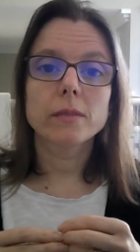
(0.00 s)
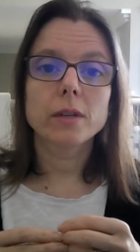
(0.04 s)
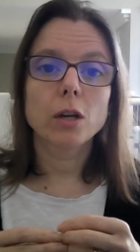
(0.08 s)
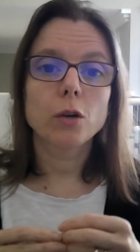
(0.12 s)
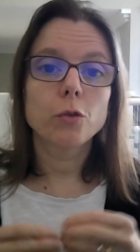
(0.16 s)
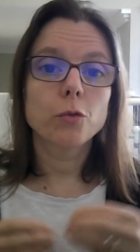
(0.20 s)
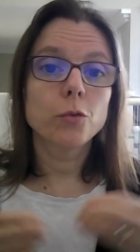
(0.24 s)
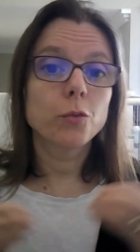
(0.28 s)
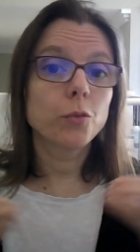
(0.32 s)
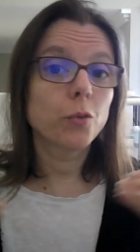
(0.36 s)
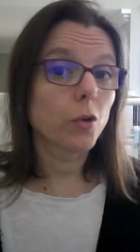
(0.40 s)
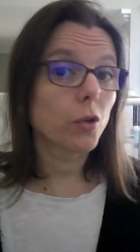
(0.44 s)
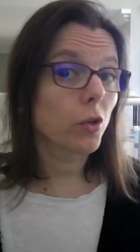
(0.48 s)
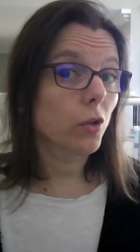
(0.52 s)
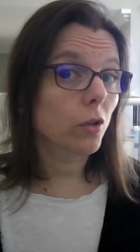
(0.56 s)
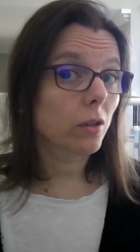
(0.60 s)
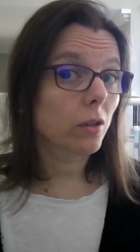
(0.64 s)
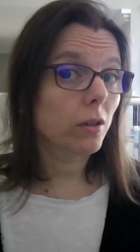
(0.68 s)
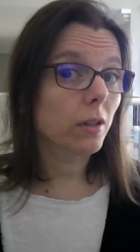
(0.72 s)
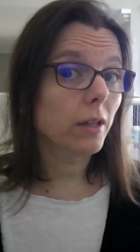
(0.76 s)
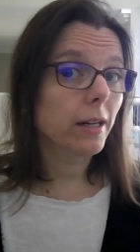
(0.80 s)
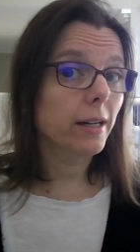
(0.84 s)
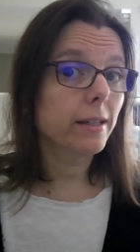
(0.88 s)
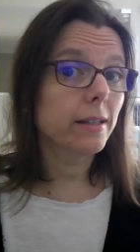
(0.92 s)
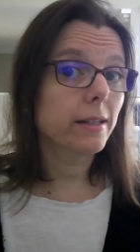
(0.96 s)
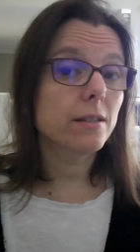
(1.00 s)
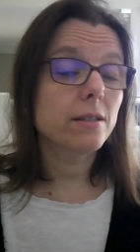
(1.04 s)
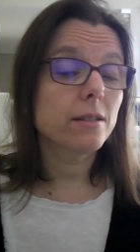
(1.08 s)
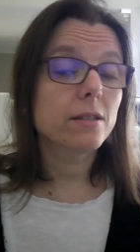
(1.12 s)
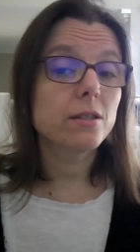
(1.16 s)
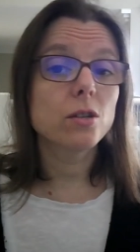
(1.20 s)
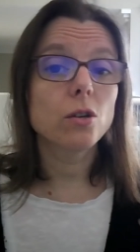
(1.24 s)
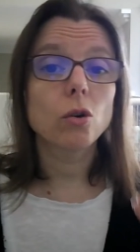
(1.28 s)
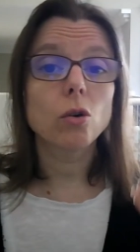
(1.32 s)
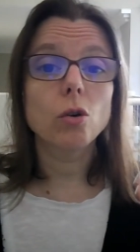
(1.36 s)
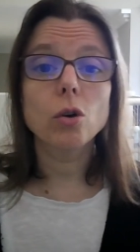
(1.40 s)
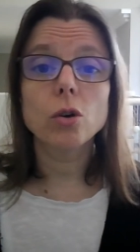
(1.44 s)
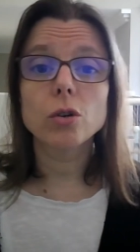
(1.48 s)
for your clients,
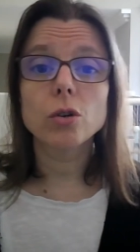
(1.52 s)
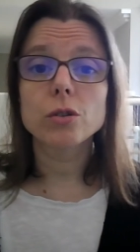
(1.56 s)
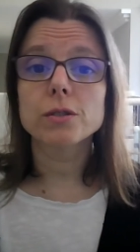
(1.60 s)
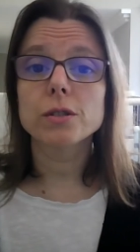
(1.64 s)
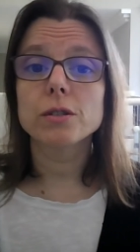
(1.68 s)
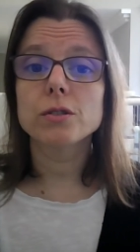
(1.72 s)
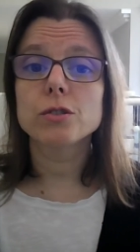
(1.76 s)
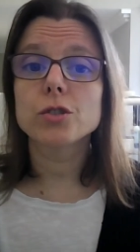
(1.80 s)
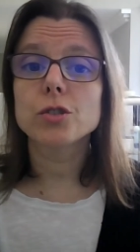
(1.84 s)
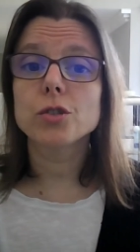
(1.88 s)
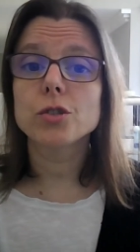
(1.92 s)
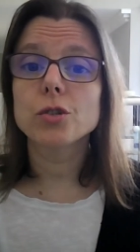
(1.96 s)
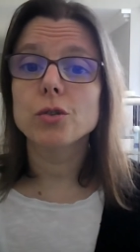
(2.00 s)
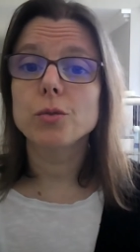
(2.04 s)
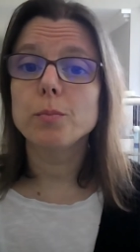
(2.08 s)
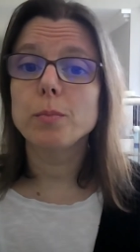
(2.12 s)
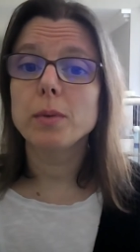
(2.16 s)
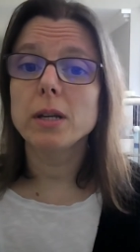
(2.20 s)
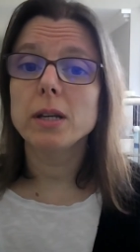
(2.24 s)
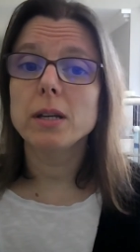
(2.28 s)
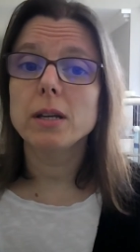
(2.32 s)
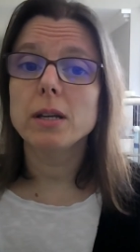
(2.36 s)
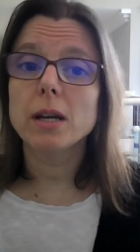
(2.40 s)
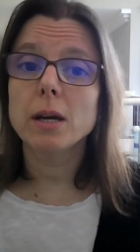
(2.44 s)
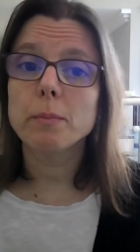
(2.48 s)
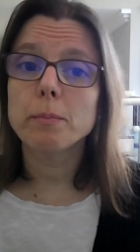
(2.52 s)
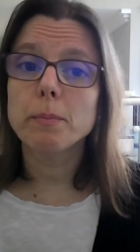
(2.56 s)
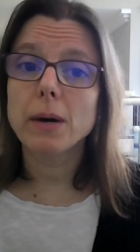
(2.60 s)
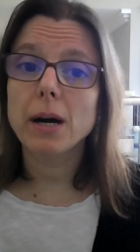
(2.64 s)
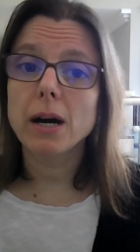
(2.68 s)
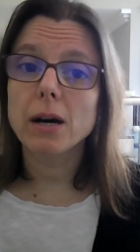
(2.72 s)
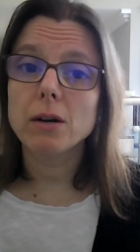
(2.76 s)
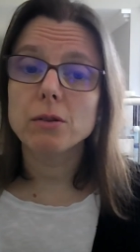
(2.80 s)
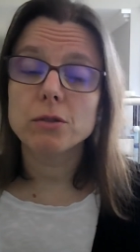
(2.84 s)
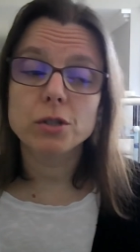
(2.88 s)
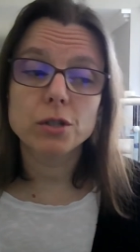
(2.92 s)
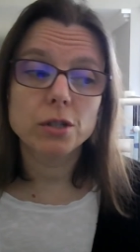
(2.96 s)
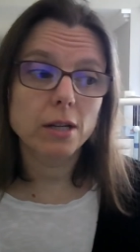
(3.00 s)
your content should be
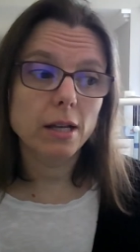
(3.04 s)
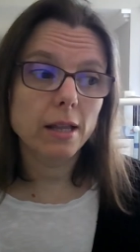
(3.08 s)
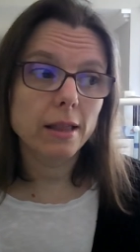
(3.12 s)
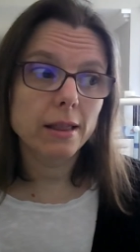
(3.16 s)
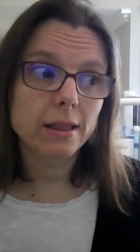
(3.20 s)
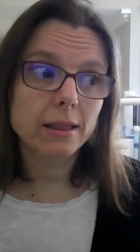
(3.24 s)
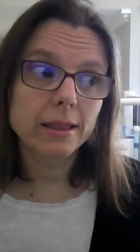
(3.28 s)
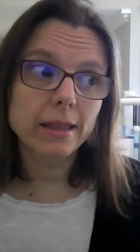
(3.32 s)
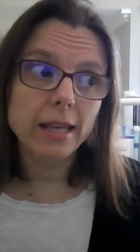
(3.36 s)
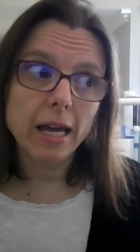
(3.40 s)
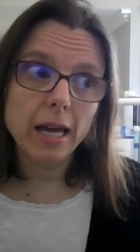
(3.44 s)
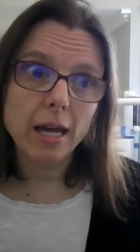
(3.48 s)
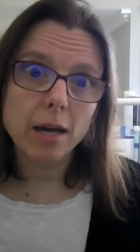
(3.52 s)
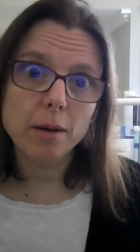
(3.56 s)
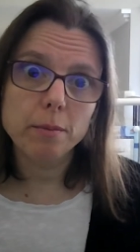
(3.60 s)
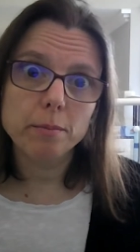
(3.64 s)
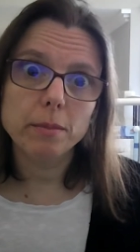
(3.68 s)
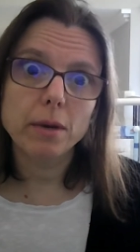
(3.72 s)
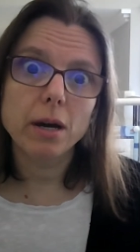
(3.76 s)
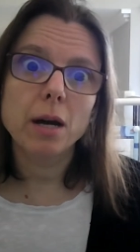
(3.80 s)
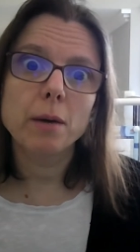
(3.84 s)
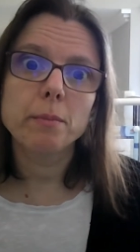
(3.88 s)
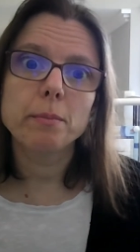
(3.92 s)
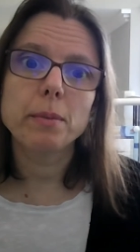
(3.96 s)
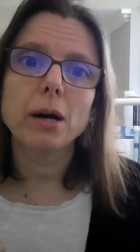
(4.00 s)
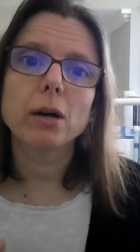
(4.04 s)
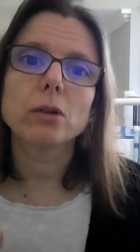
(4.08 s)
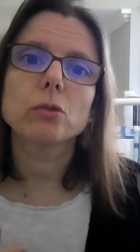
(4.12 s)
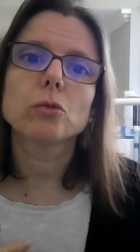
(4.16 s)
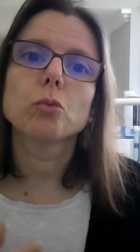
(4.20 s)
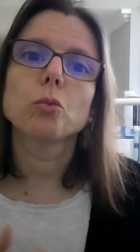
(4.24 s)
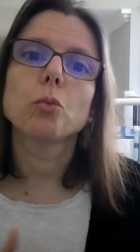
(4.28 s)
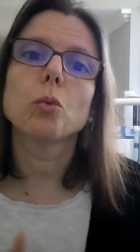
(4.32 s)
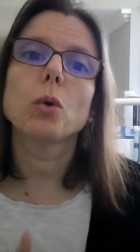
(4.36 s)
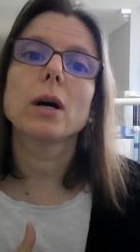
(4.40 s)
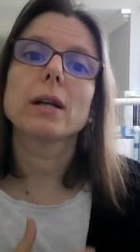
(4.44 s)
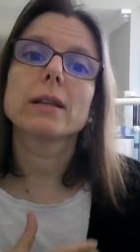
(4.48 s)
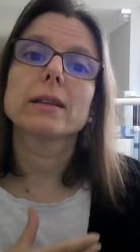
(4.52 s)
about them, about
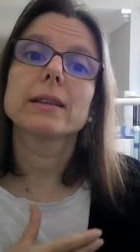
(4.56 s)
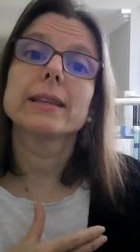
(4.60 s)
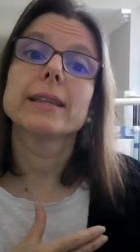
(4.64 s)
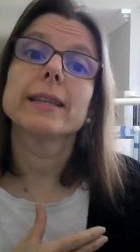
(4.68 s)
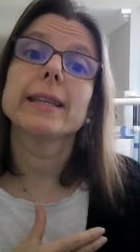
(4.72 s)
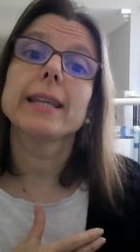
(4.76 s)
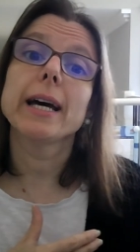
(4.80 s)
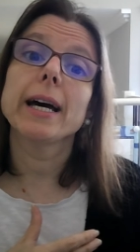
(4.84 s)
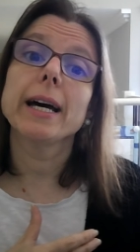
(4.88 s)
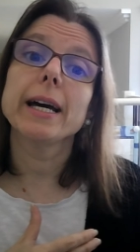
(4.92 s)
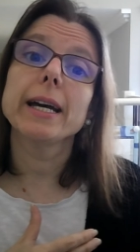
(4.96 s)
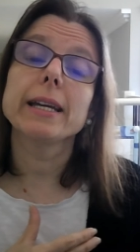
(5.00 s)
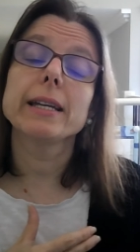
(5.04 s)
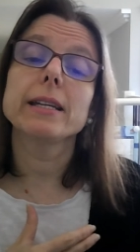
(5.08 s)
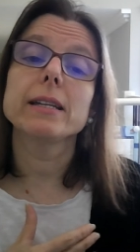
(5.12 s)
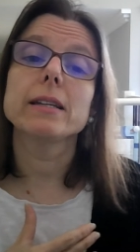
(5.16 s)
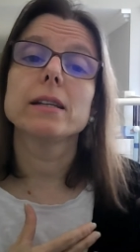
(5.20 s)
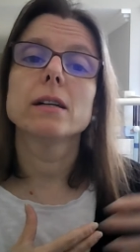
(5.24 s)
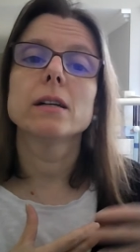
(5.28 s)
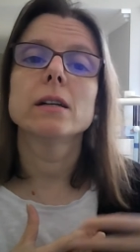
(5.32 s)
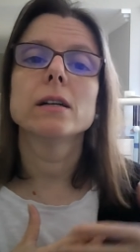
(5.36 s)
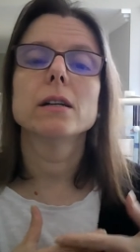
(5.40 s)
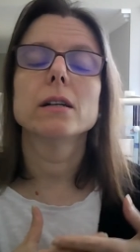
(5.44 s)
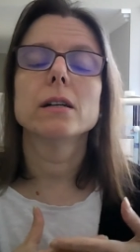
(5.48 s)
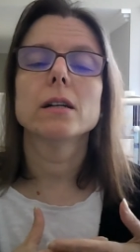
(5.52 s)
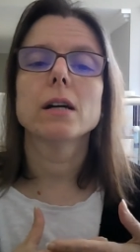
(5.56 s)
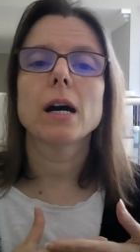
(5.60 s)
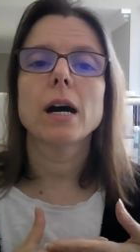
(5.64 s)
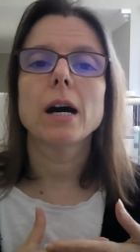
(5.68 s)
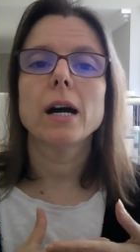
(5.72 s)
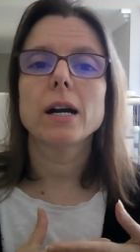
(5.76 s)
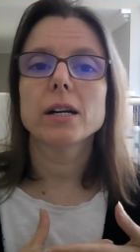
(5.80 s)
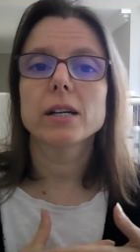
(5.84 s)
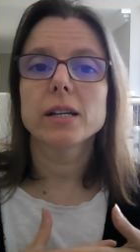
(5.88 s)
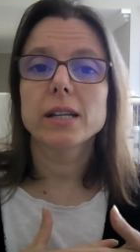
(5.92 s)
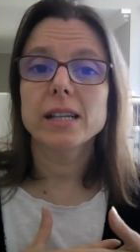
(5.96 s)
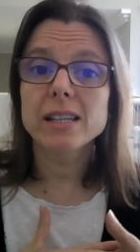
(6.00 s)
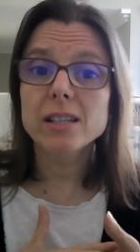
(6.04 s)
what they
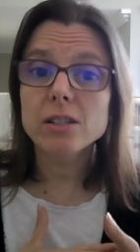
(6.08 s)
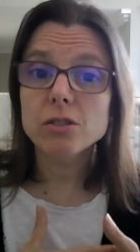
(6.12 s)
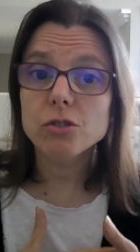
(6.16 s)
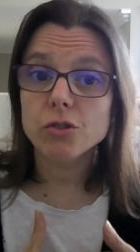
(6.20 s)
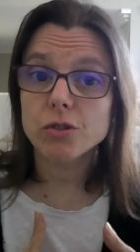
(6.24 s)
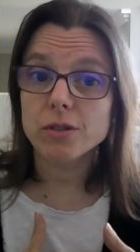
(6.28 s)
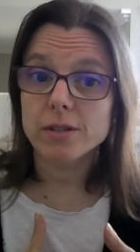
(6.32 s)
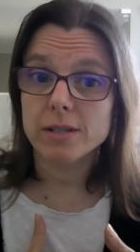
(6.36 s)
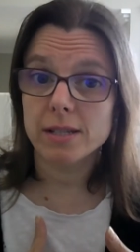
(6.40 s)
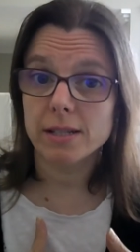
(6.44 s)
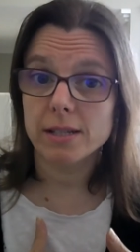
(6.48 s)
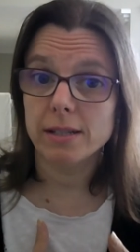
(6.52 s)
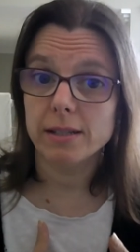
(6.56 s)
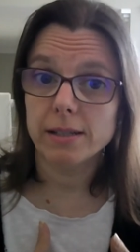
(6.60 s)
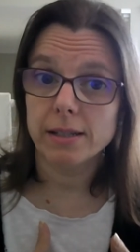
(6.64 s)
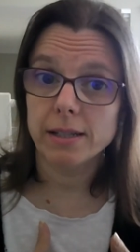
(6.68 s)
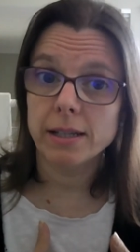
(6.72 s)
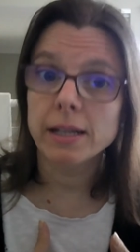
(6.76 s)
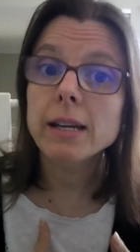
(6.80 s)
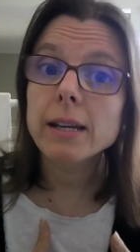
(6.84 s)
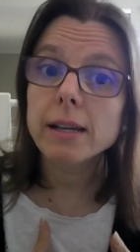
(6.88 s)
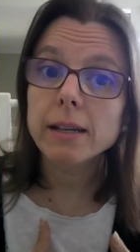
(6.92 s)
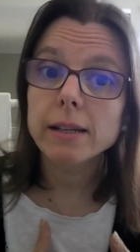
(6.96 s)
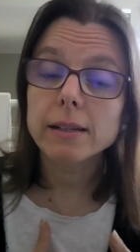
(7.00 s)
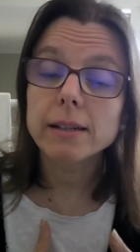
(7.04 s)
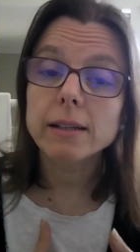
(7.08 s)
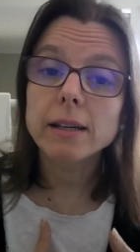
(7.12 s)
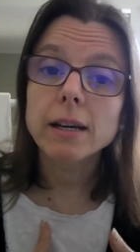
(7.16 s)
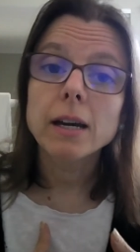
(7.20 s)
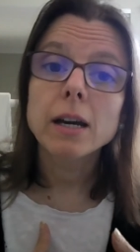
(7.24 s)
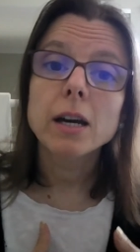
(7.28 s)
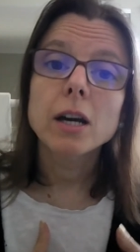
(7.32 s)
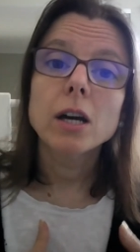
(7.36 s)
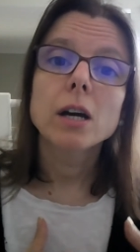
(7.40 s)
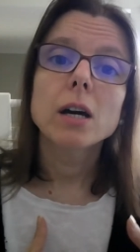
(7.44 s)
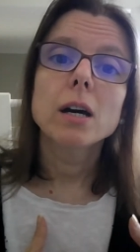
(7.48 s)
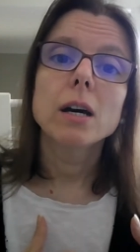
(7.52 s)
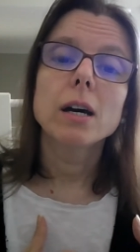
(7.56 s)
are interested in.
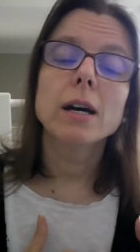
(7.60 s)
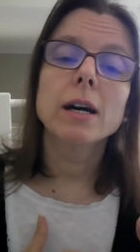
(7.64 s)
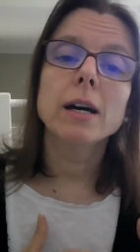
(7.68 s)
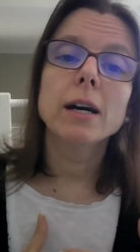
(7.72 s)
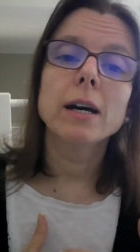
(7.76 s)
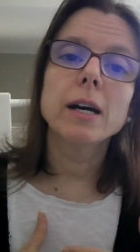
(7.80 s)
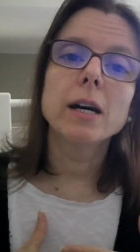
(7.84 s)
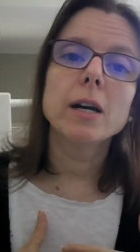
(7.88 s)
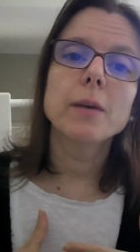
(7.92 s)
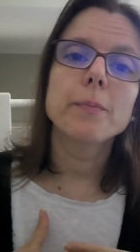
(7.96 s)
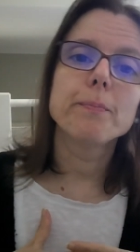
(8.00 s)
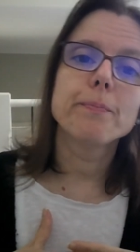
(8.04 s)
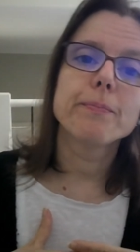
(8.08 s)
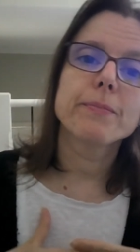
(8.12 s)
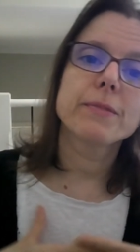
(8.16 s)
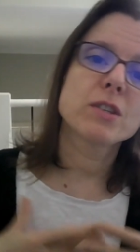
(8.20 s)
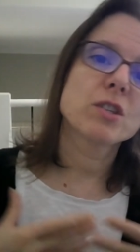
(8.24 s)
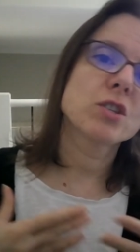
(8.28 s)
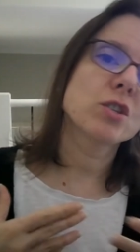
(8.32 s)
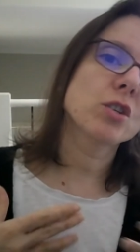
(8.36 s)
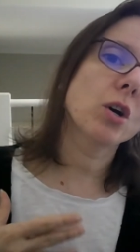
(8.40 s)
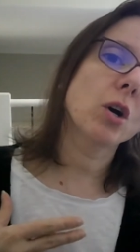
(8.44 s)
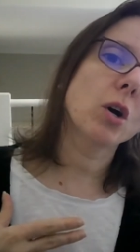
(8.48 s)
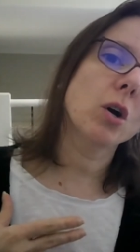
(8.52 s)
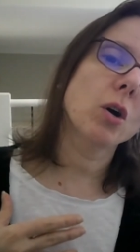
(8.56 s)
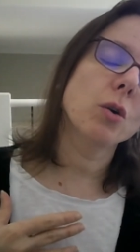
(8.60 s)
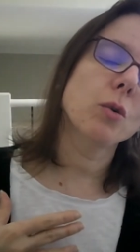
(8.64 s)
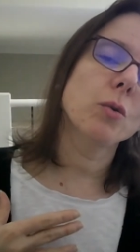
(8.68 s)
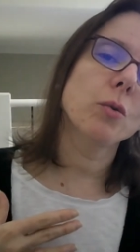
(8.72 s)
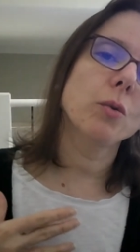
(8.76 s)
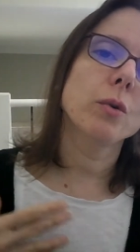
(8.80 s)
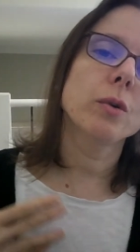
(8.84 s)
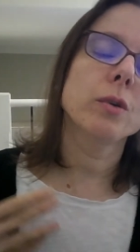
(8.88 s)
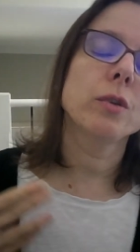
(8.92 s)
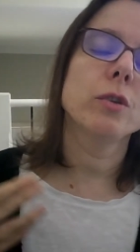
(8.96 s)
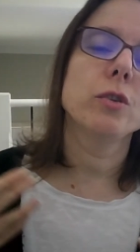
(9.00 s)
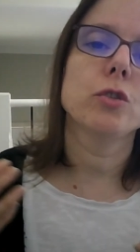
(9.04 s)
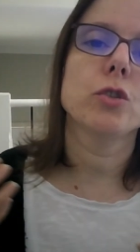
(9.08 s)
So
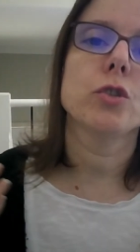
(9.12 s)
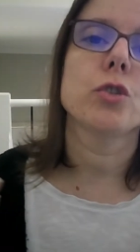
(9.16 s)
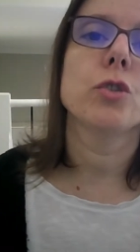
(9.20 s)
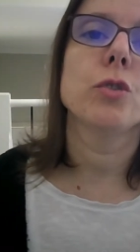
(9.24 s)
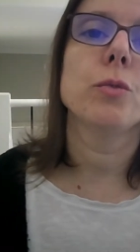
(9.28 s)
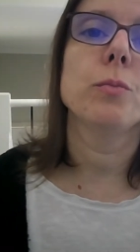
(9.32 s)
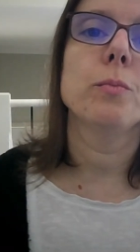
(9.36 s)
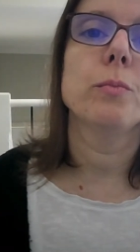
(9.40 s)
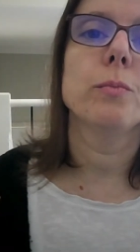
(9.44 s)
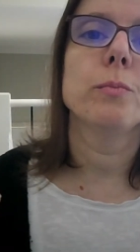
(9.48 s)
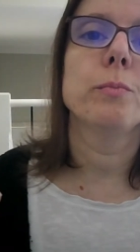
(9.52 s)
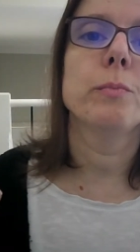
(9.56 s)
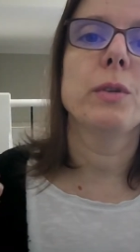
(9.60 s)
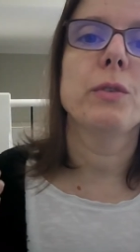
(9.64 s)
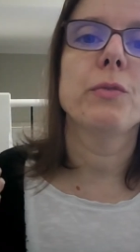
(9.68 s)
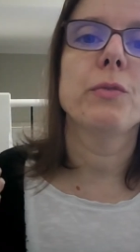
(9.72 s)
you should be